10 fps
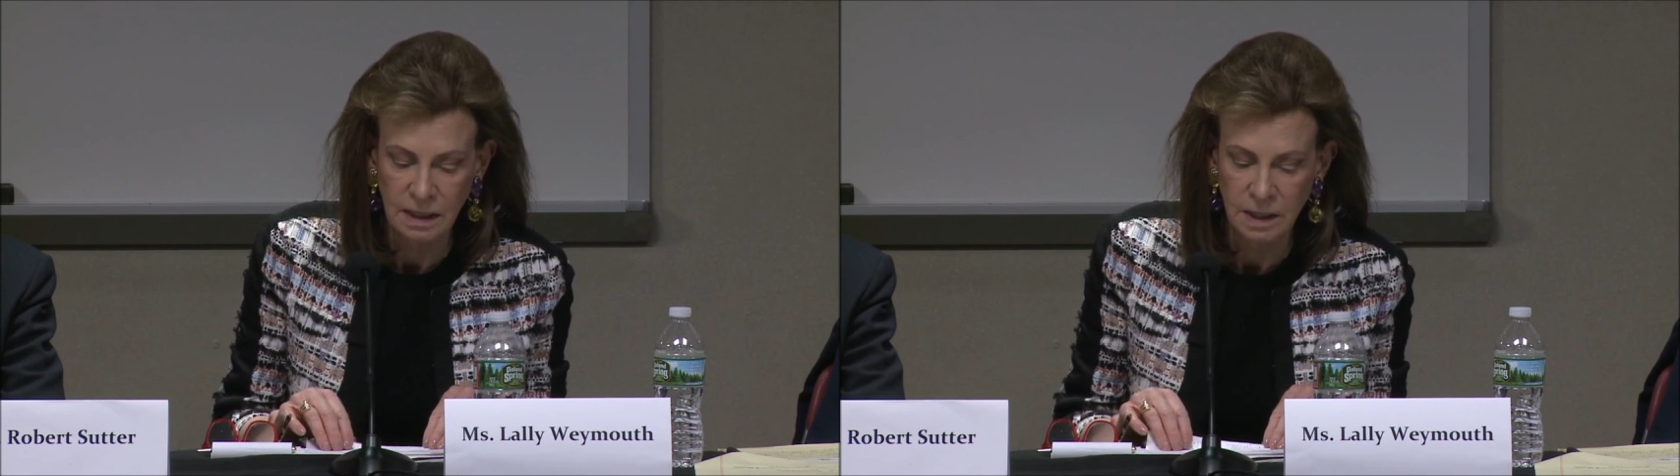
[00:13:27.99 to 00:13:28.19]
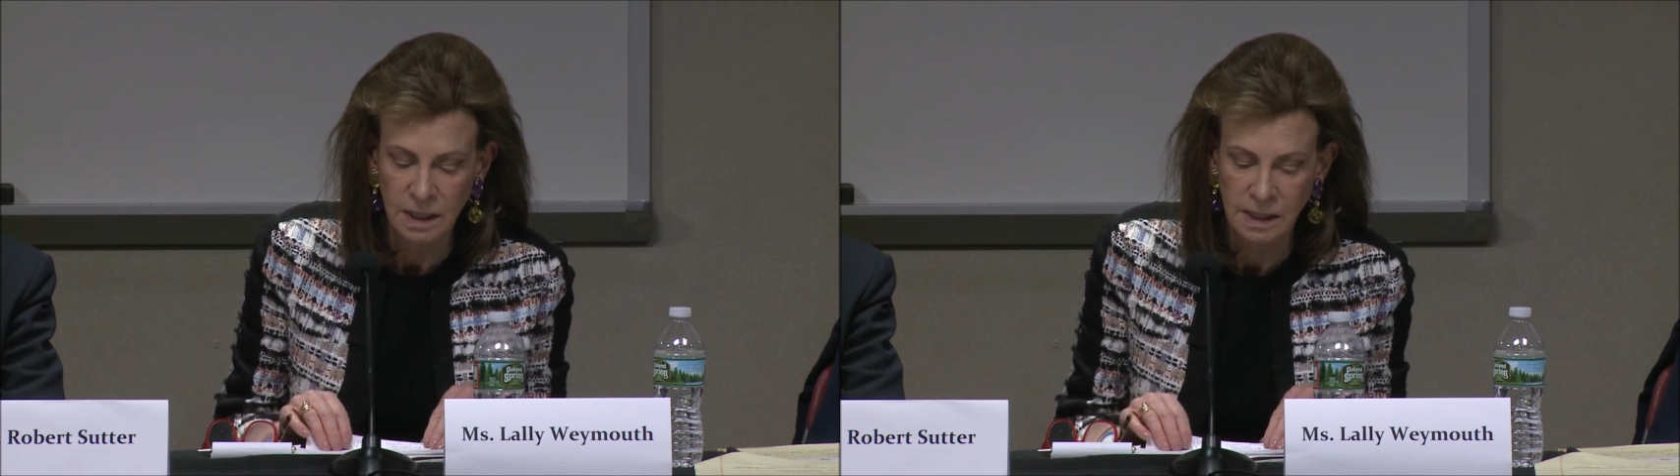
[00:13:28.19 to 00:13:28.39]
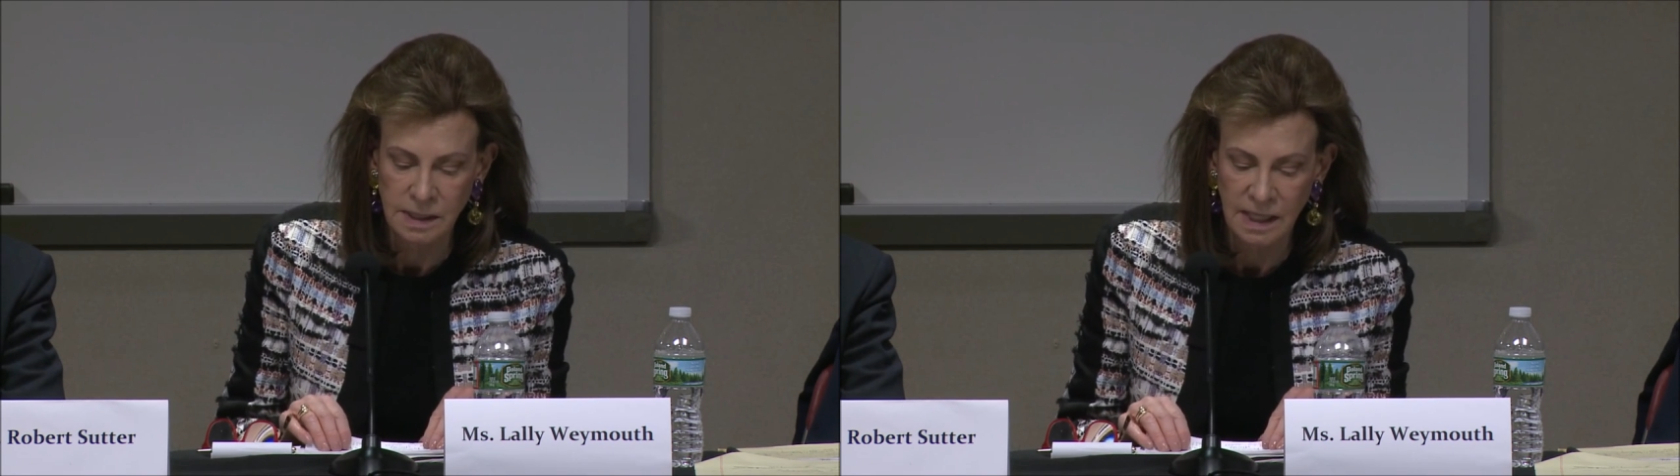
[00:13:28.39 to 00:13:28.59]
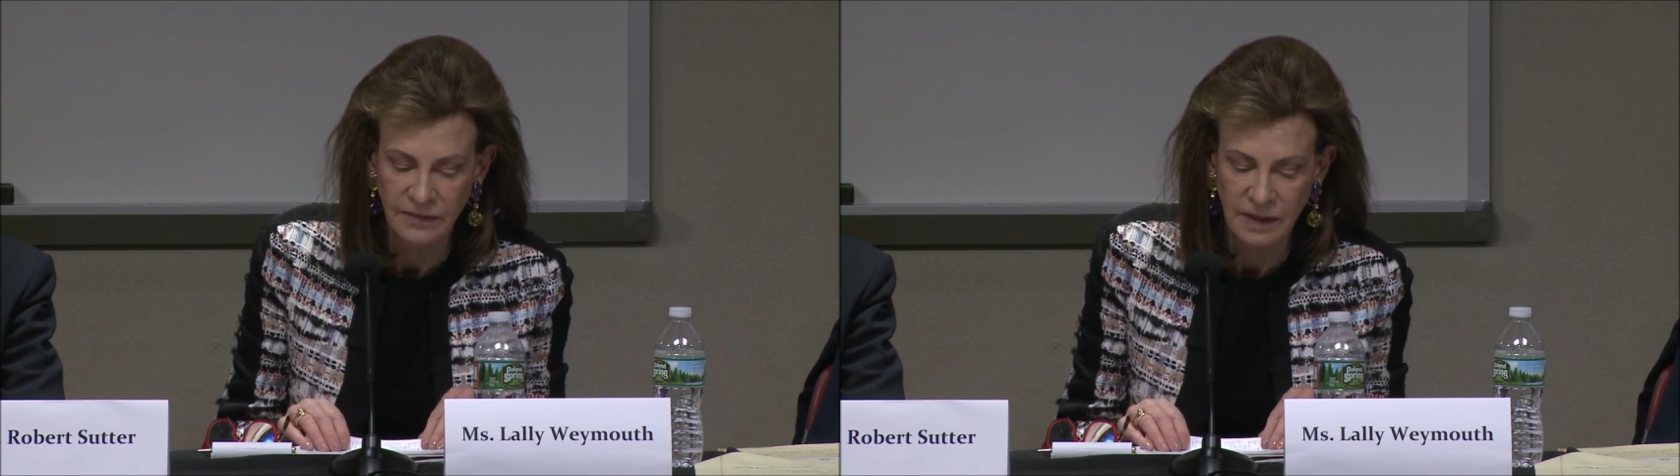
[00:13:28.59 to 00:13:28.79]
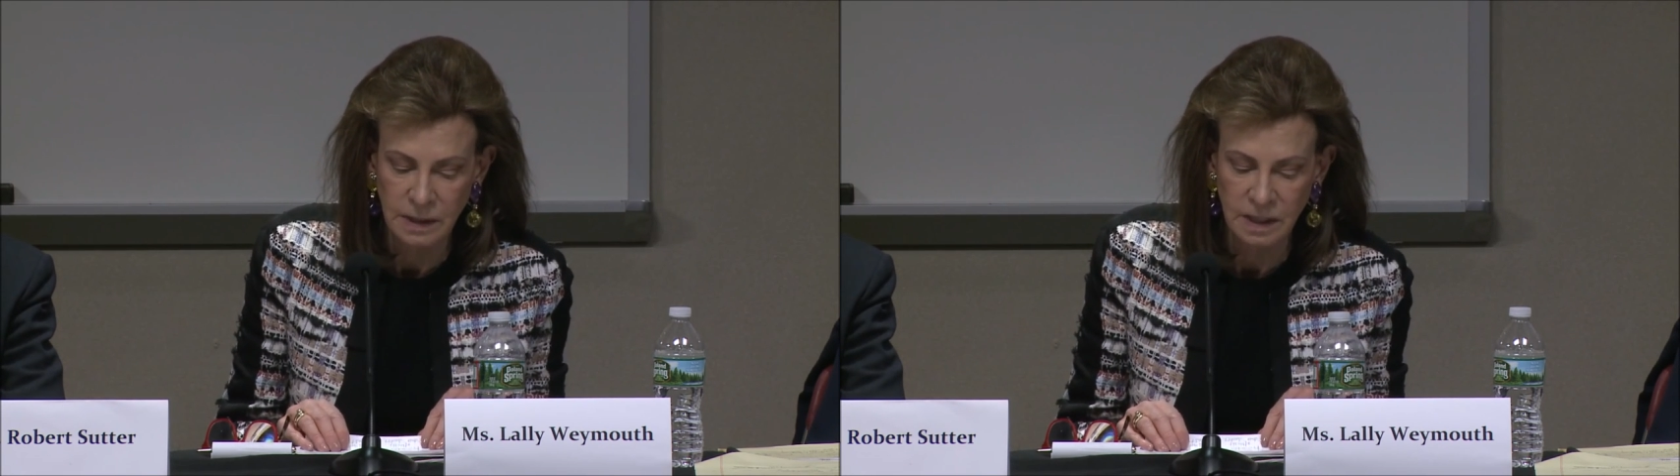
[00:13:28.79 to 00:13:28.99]
she
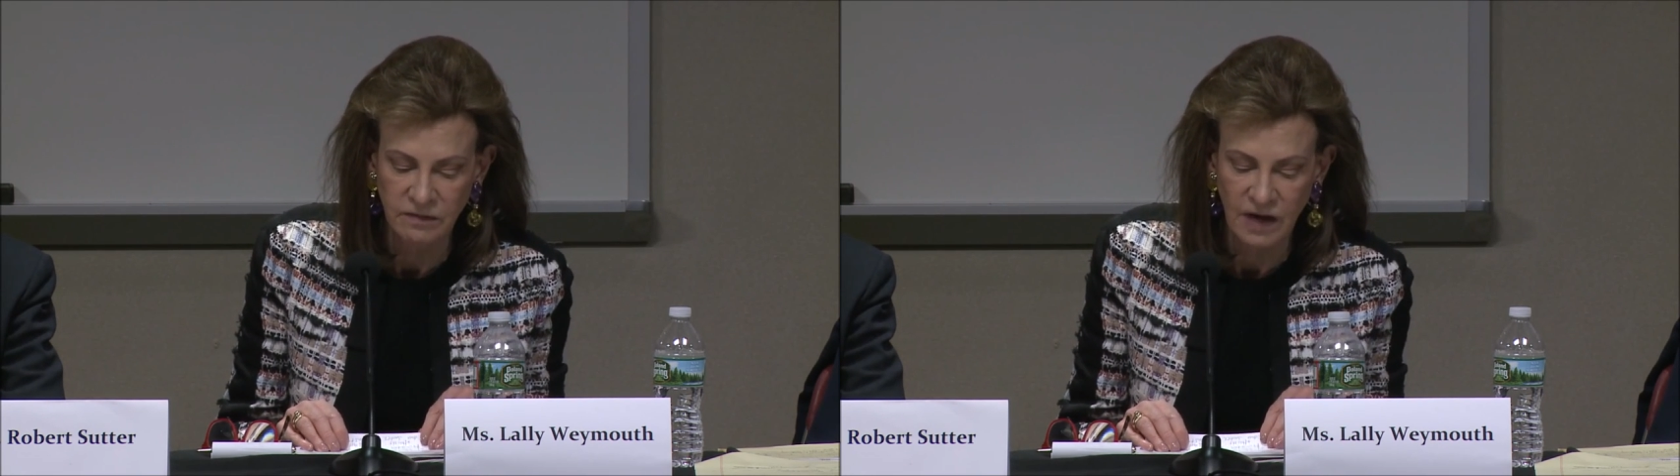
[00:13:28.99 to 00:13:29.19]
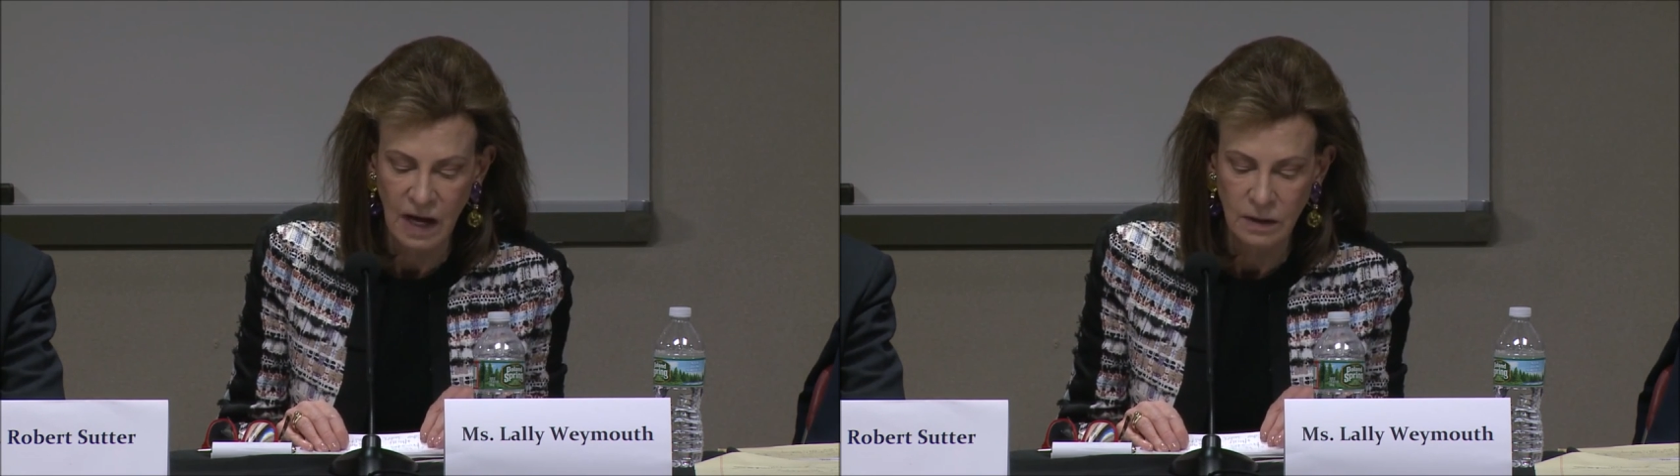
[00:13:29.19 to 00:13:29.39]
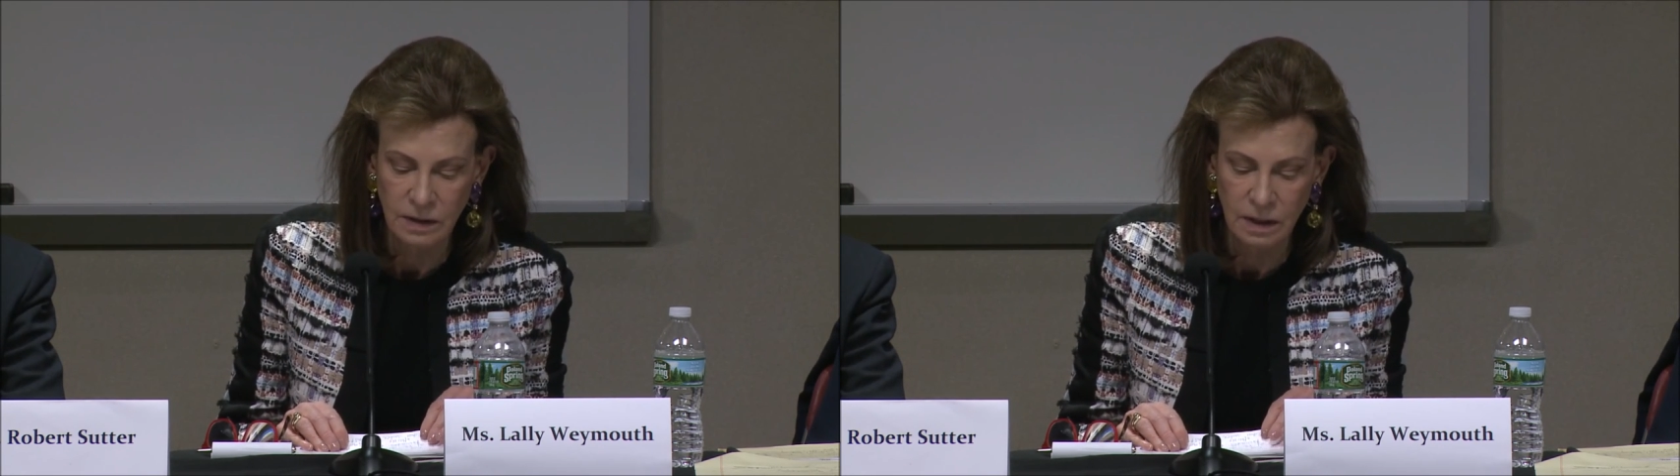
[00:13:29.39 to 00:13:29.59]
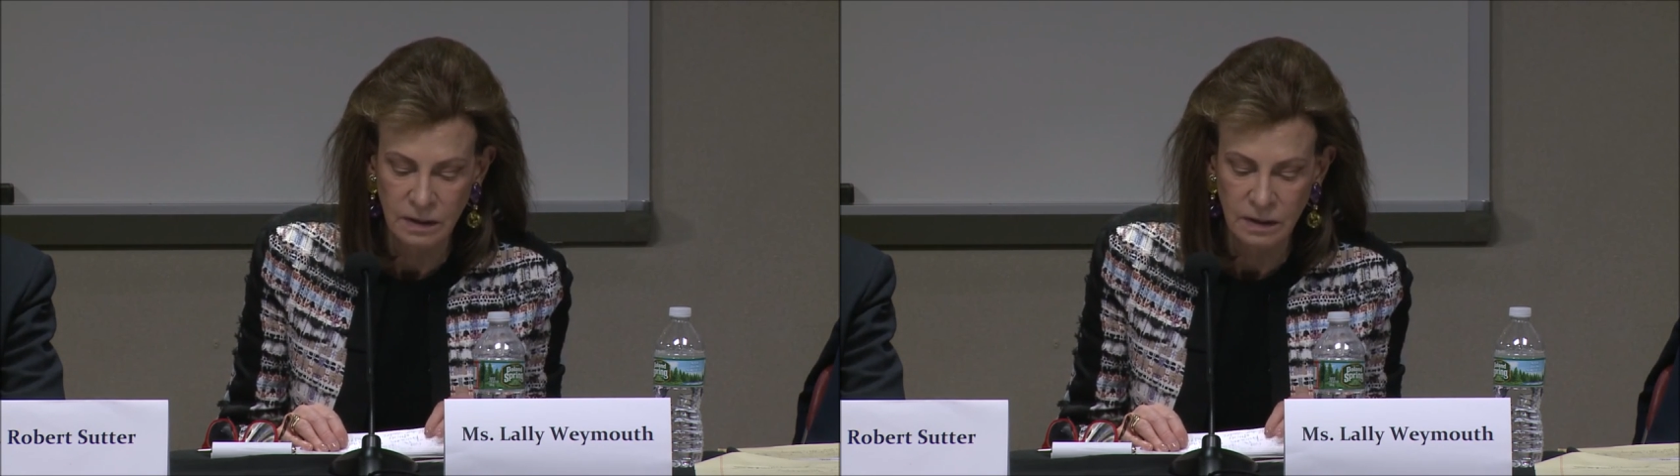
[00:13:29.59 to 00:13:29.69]
said that she felt